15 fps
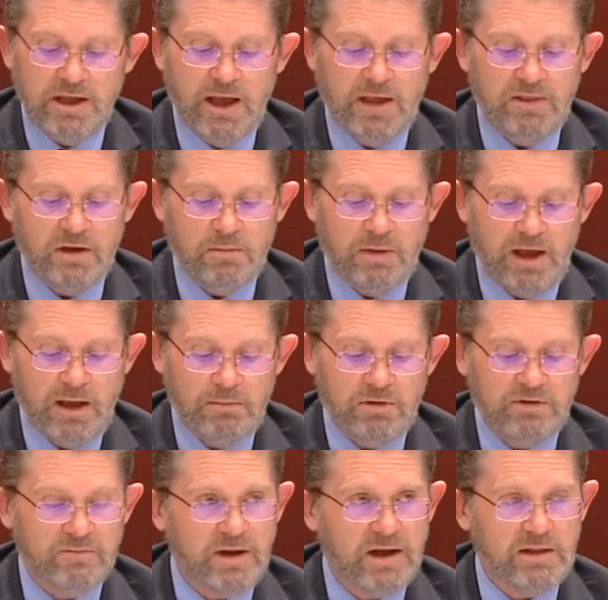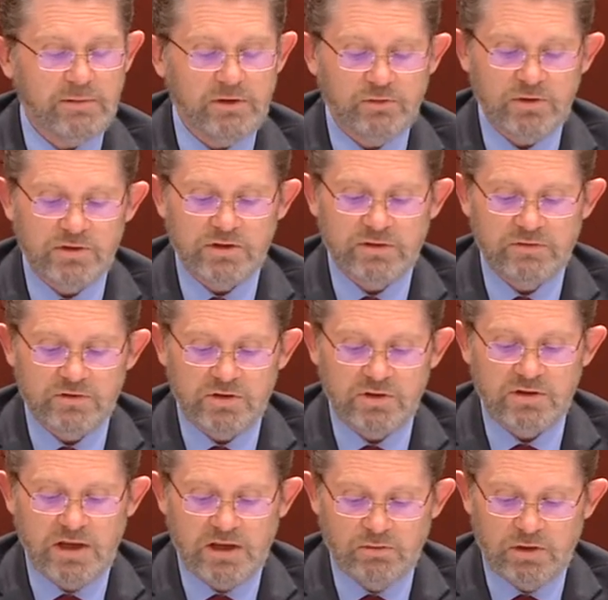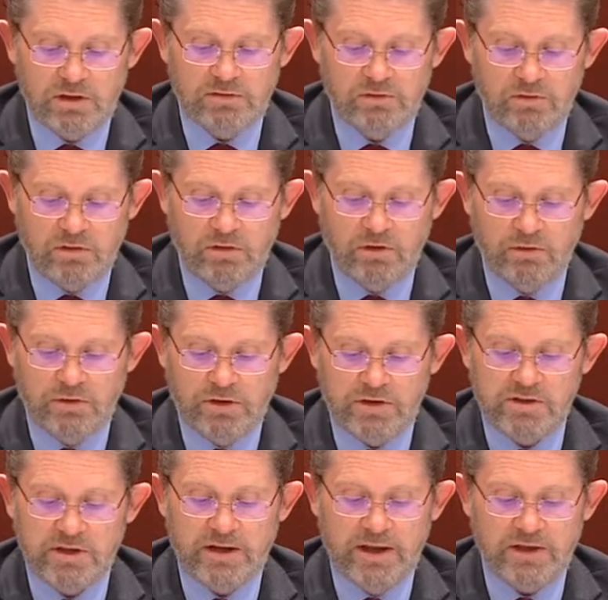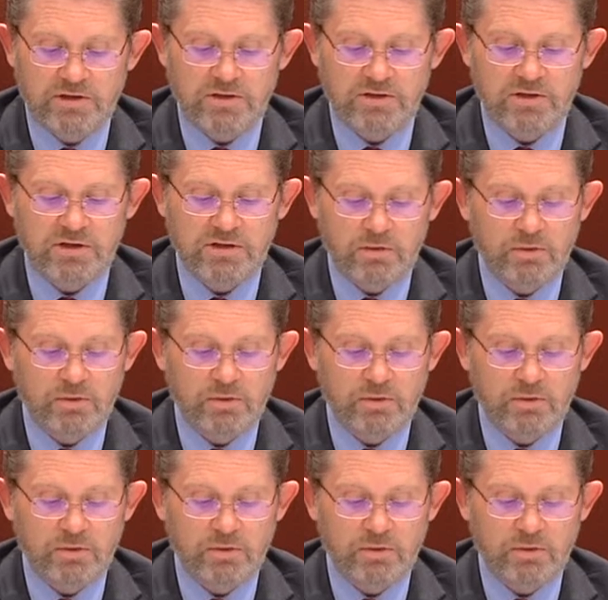and the Department of Parliamentary Services and relevant authorities and agencies